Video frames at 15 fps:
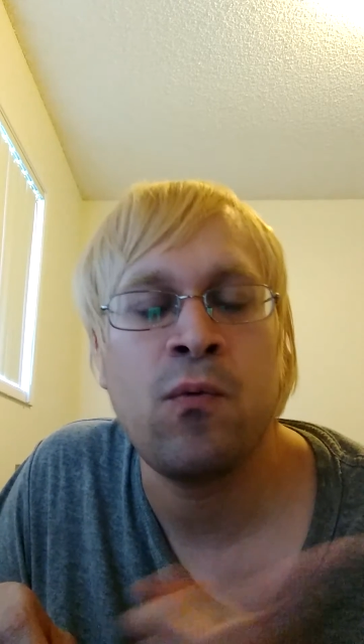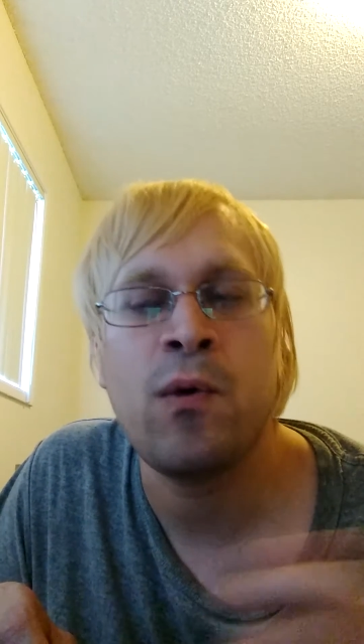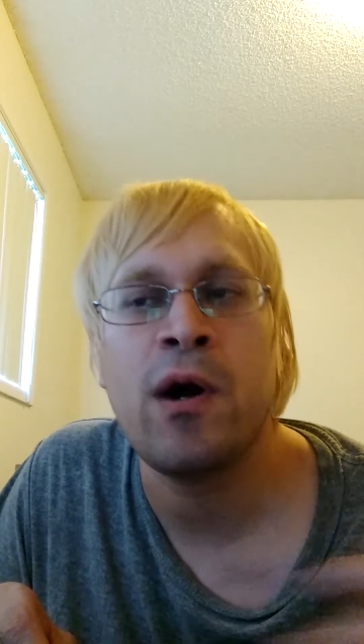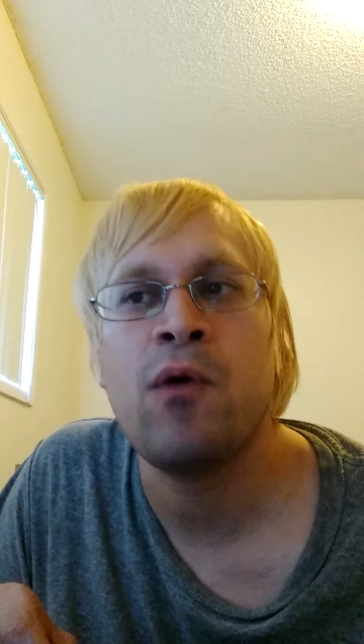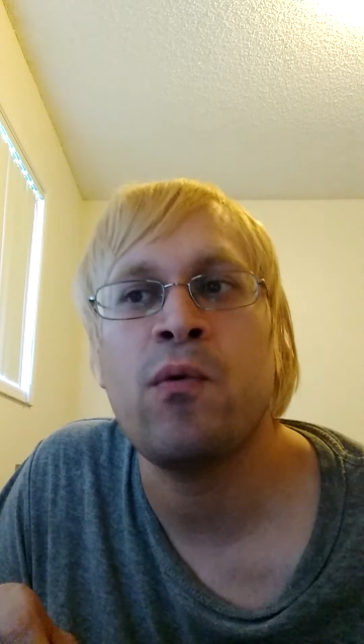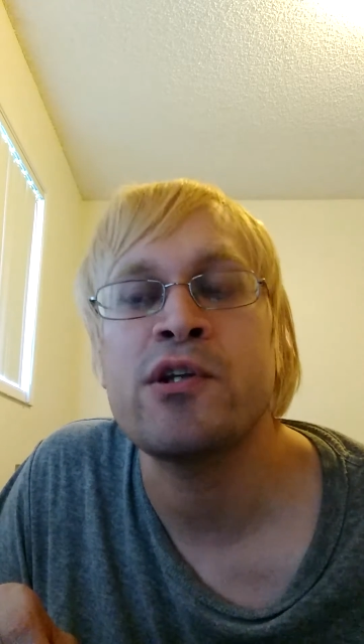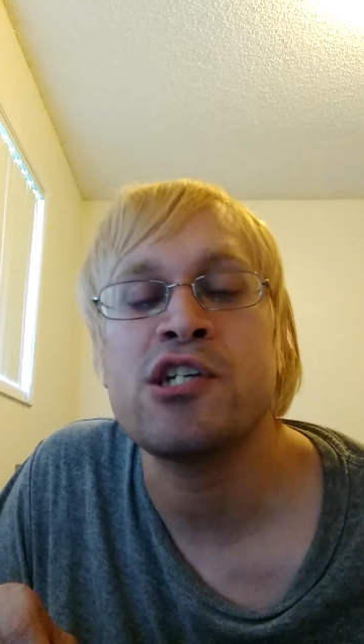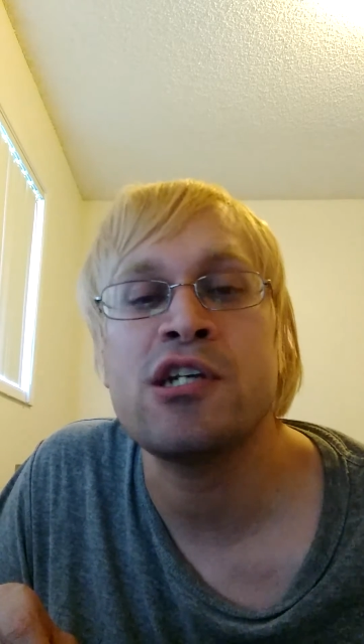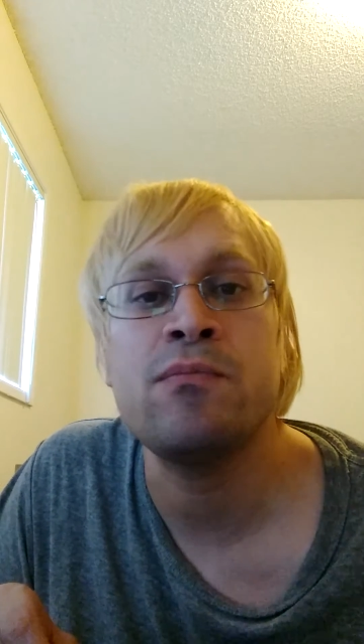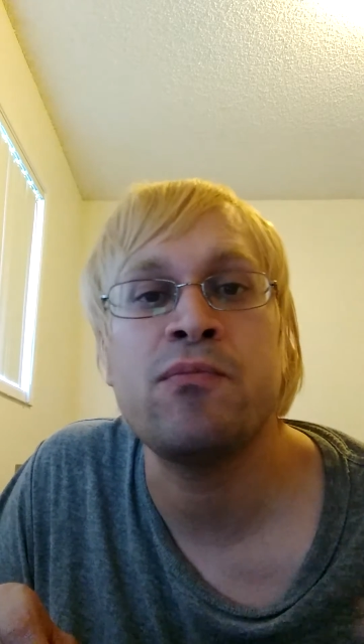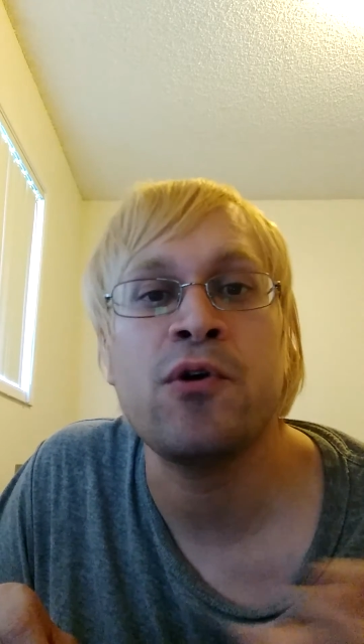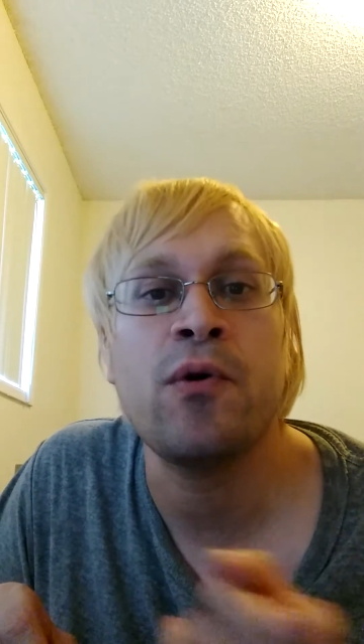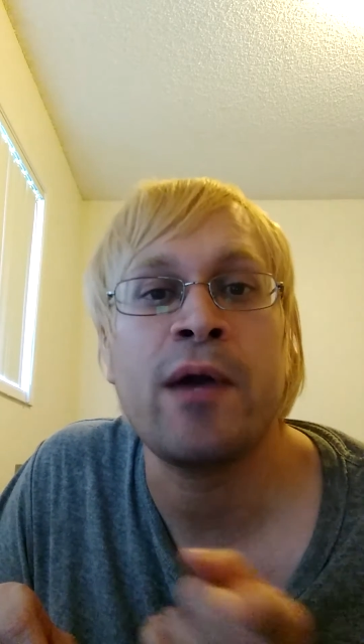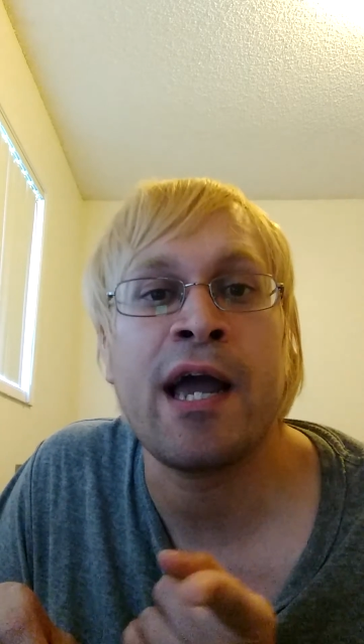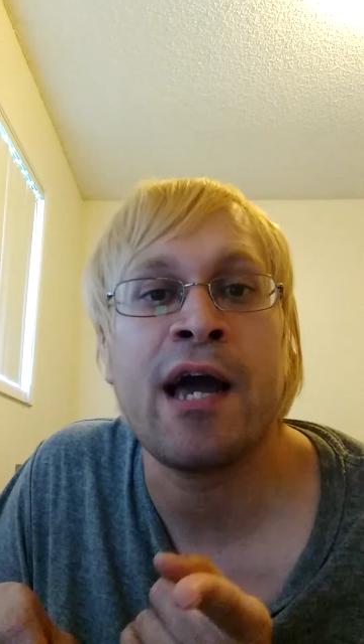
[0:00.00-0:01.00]
Well, when she
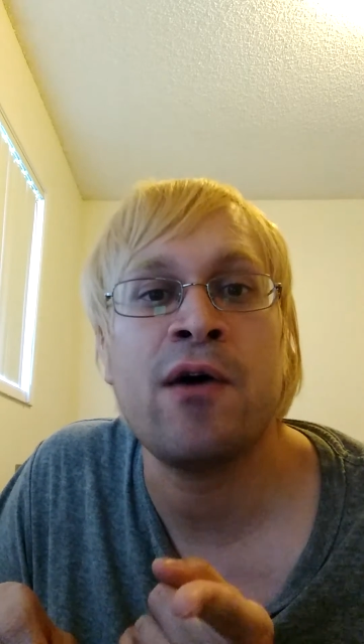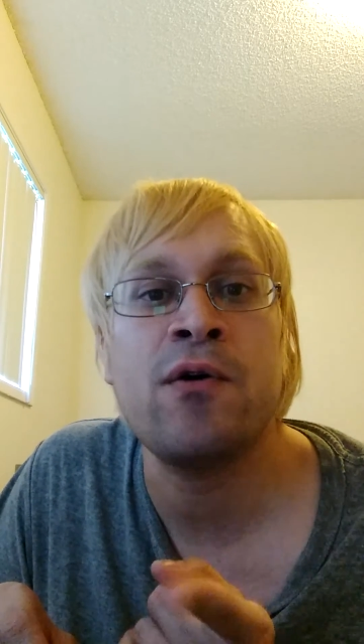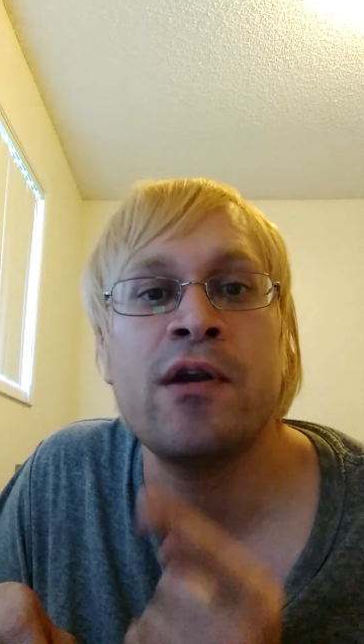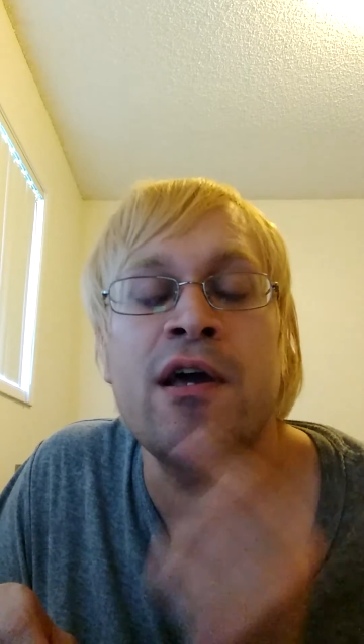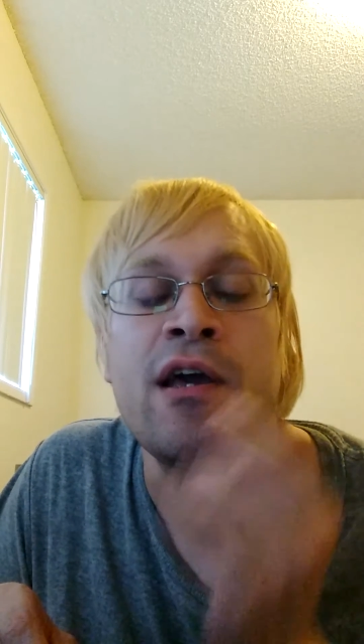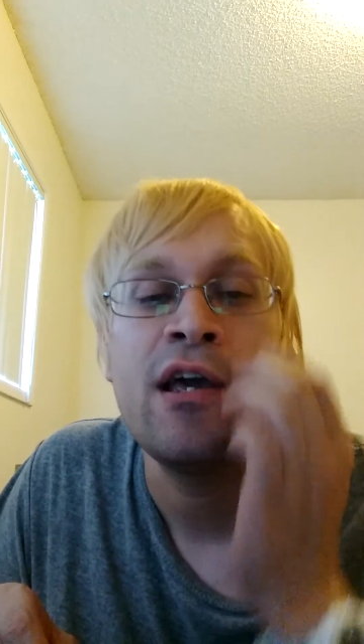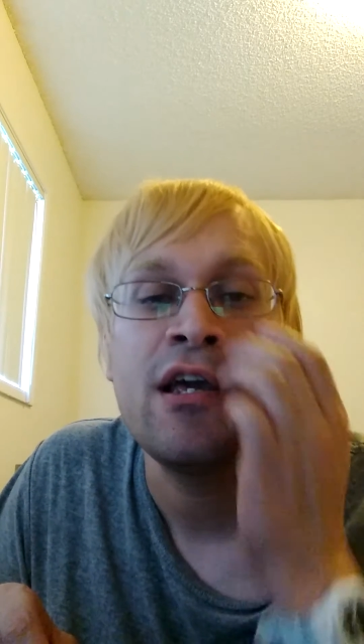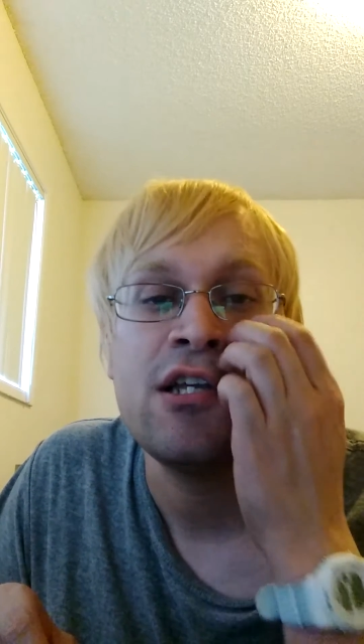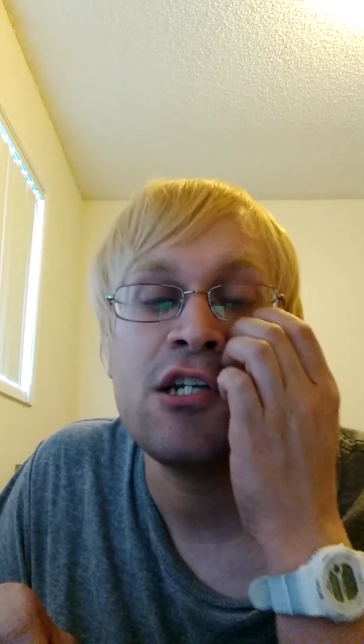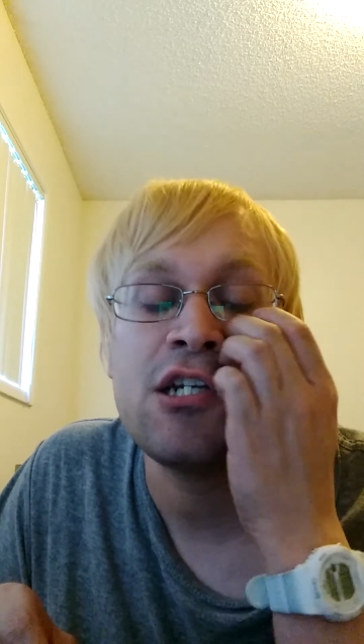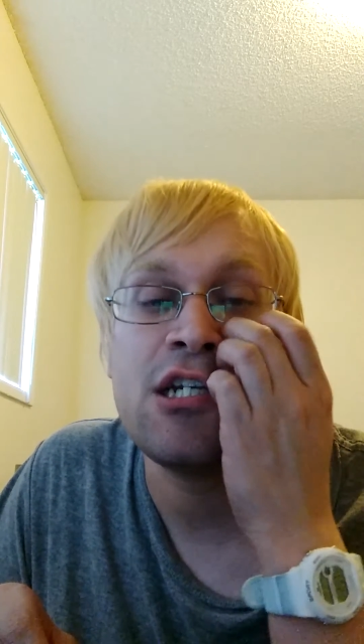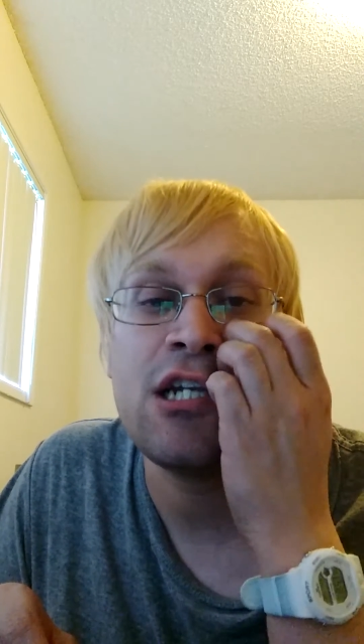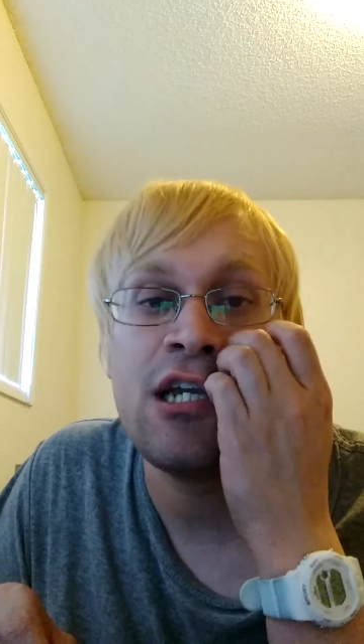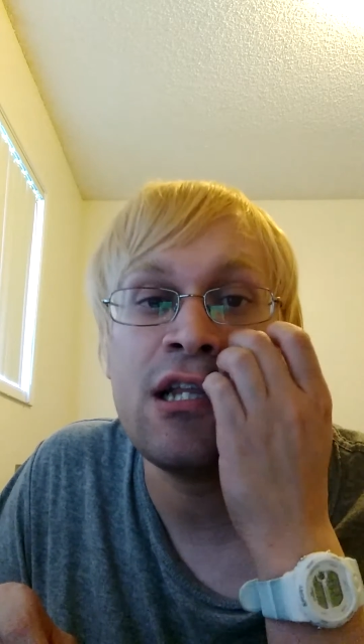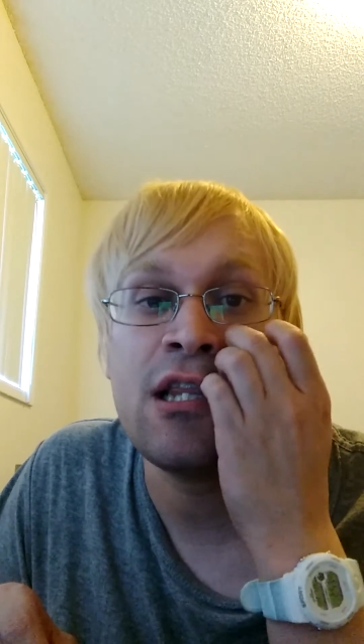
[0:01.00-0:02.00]
broke out, she